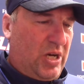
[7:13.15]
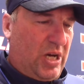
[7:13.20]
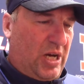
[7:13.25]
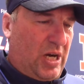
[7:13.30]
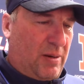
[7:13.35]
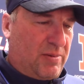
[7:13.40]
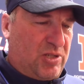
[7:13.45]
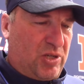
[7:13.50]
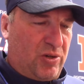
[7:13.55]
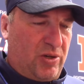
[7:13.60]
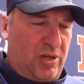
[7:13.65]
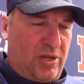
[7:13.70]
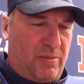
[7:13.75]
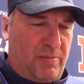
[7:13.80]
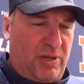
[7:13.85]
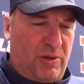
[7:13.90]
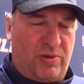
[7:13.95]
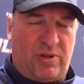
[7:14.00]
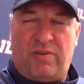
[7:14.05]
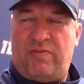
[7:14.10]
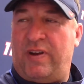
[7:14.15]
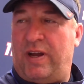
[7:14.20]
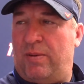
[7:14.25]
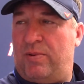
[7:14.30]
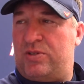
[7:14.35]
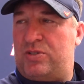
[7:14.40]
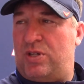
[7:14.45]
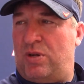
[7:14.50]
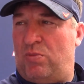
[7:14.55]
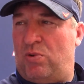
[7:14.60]
an opportunity to be with their
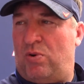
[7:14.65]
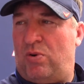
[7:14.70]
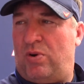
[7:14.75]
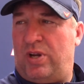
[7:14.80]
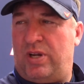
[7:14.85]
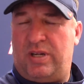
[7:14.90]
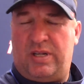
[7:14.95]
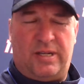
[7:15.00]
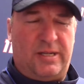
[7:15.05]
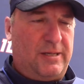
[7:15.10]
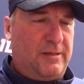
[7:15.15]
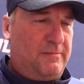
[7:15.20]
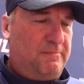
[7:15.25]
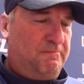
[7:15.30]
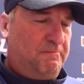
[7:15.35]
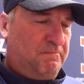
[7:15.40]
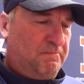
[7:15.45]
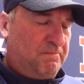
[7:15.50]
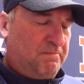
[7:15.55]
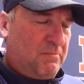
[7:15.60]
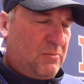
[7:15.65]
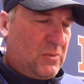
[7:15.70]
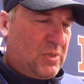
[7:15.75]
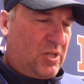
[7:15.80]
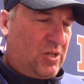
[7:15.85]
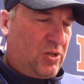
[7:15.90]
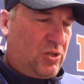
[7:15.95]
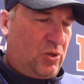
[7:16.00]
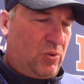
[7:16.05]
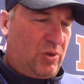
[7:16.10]
families in the morning,
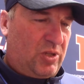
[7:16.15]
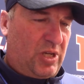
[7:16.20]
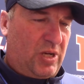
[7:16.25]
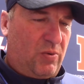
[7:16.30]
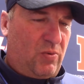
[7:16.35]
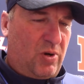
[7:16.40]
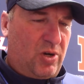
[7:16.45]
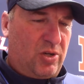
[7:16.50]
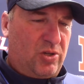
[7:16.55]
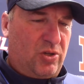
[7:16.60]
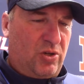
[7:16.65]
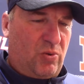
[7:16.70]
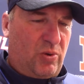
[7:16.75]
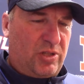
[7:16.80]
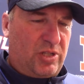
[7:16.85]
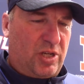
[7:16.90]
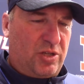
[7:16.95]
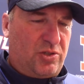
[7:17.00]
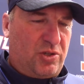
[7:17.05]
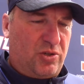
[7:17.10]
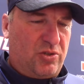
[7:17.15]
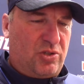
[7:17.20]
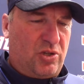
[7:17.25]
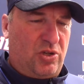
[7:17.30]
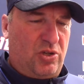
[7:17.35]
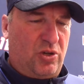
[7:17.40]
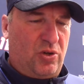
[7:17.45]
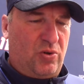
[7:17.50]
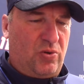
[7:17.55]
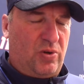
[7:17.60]
do what they want to do, what they choose
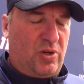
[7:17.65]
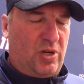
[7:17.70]
to do.